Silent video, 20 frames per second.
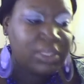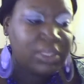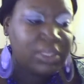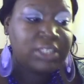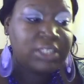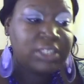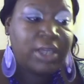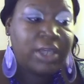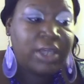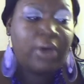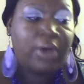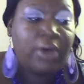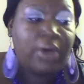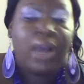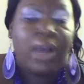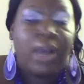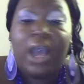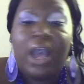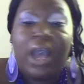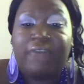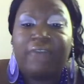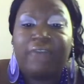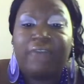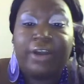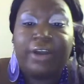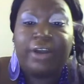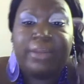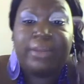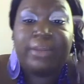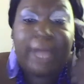So I've already
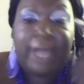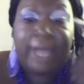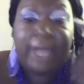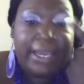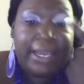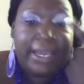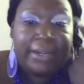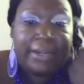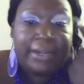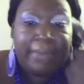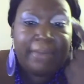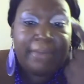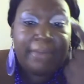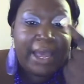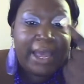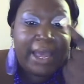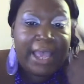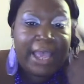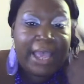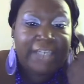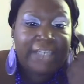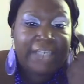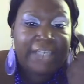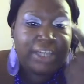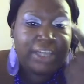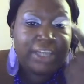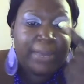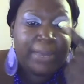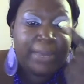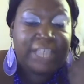applied my eyeshadow
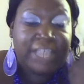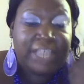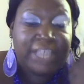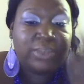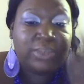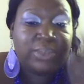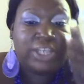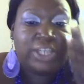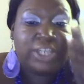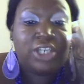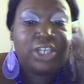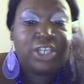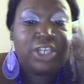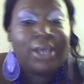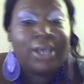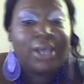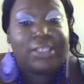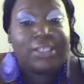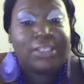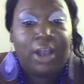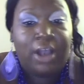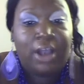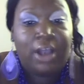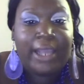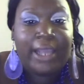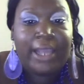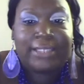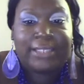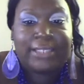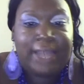base, which, sorry,
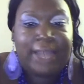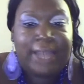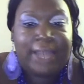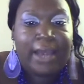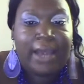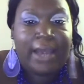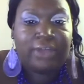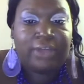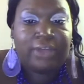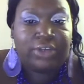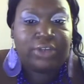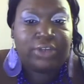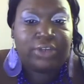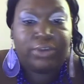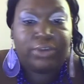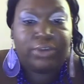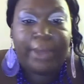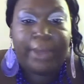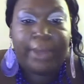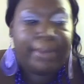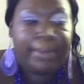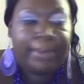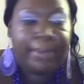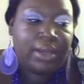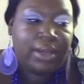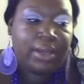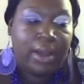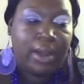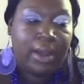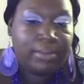it's not a drugstore brand, but
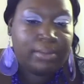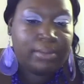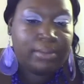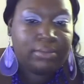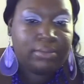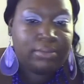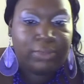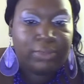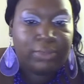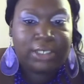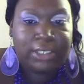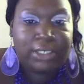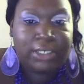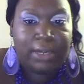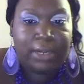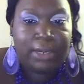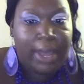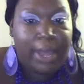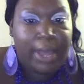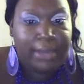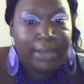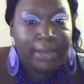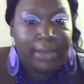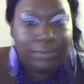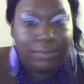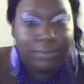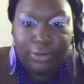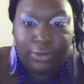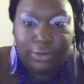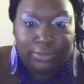I wasn't going to buy
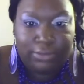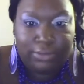new